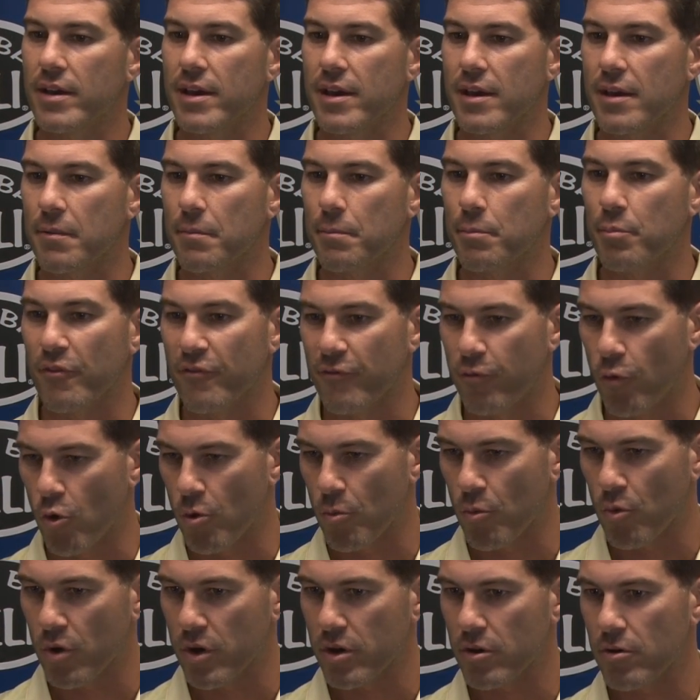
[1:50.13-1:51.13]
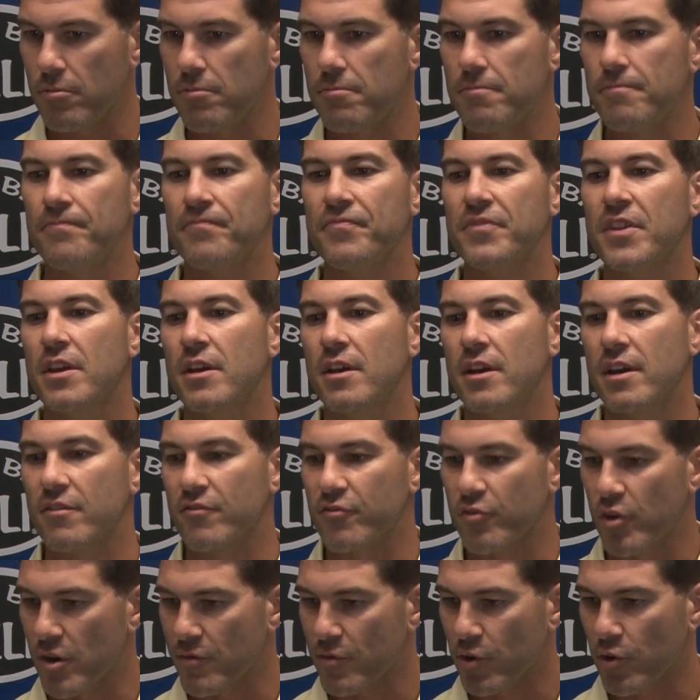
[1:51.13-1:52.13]
and perform well in
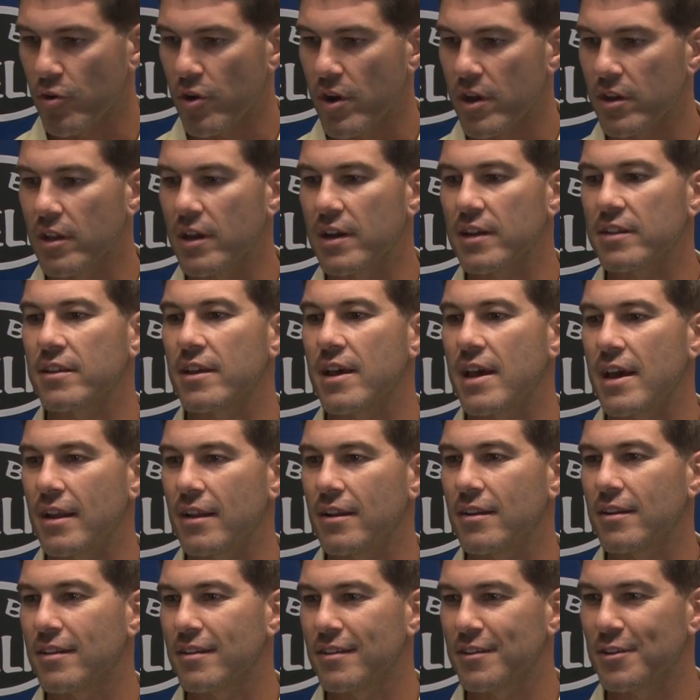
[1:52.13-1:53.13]
front of a crowd like that.